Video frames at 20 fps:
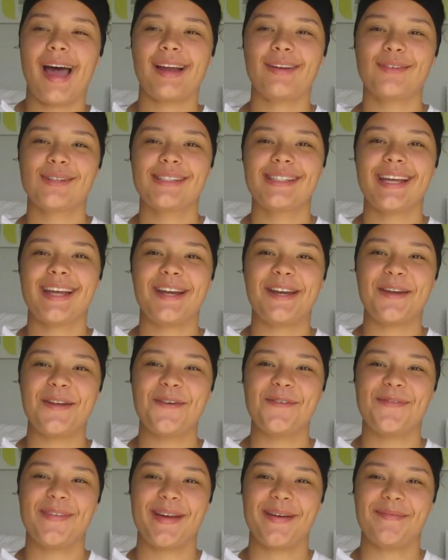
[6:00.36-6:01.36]
I wouldn't say a
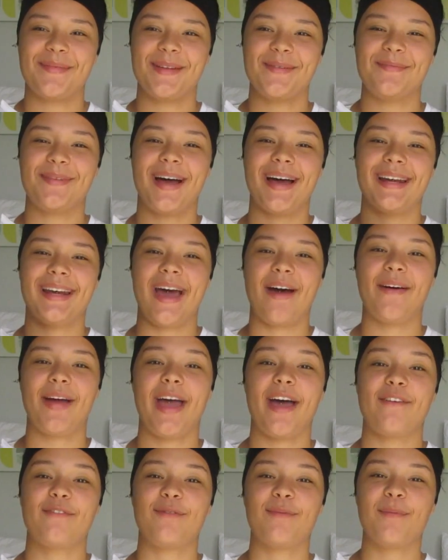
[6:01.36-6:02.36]
new family, but now I
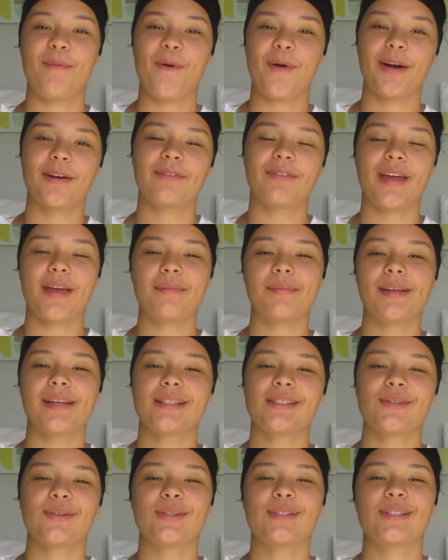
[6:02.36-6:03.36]
have more family,
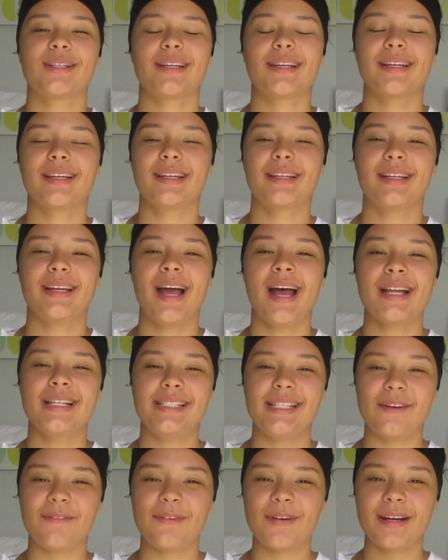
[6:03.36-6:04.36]
so it's a
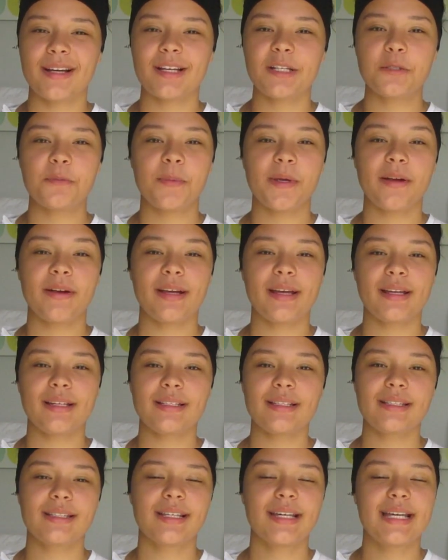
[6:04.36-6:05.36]
different
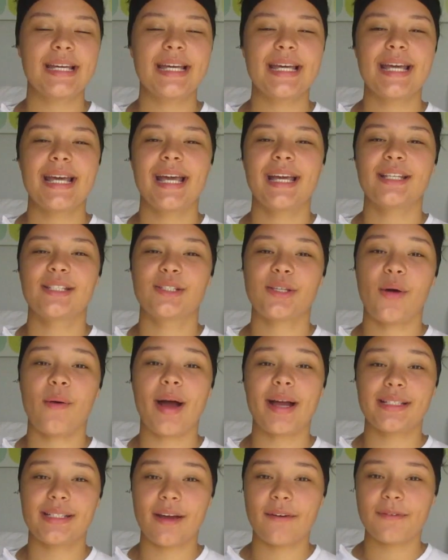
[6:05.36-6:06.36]
experience. So
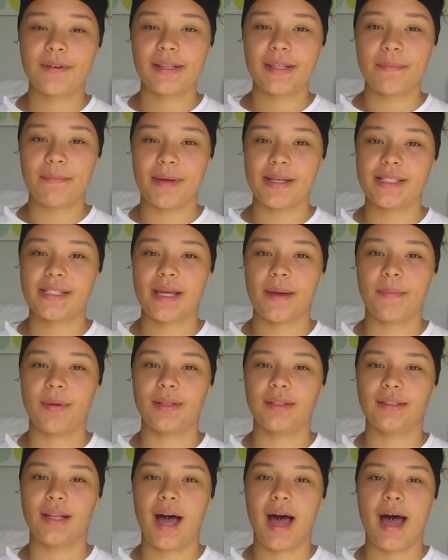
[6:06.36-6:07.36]
I definitely miss them
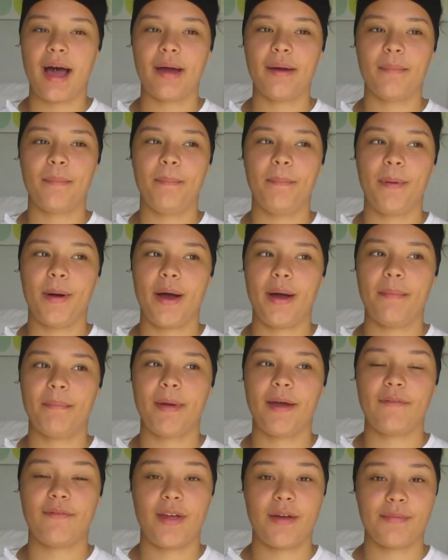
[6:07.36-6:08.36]
a lot, but
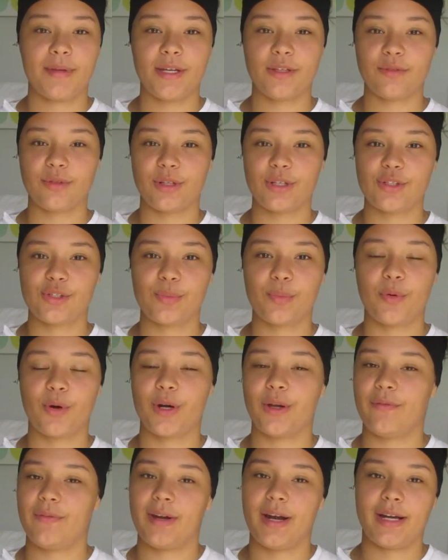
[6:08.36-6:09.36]
my family is really
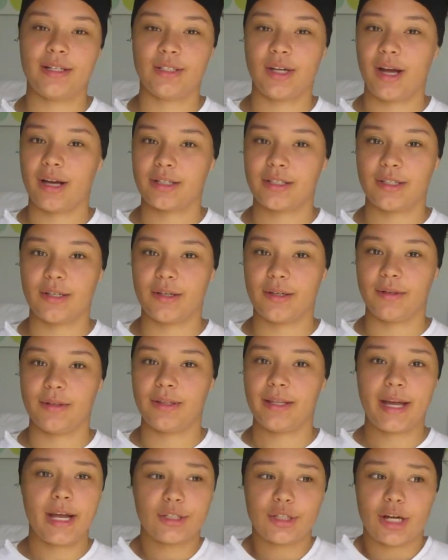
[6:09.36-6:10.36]
supportive, and I talk to
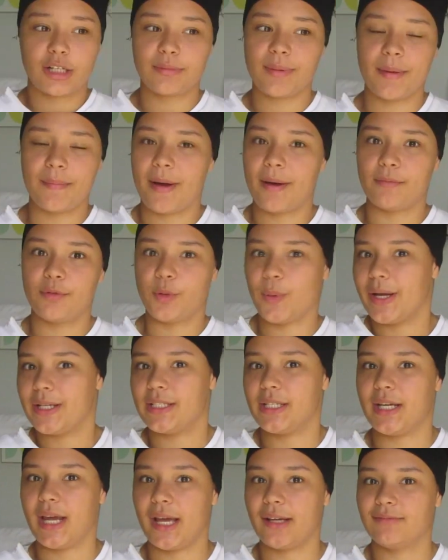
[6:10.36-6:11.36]
my mom
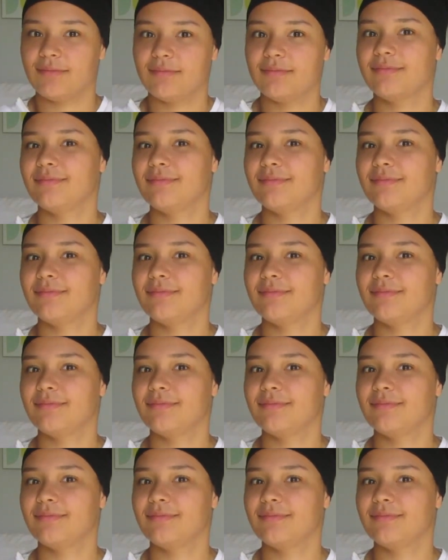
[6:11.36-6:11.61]
twice a day.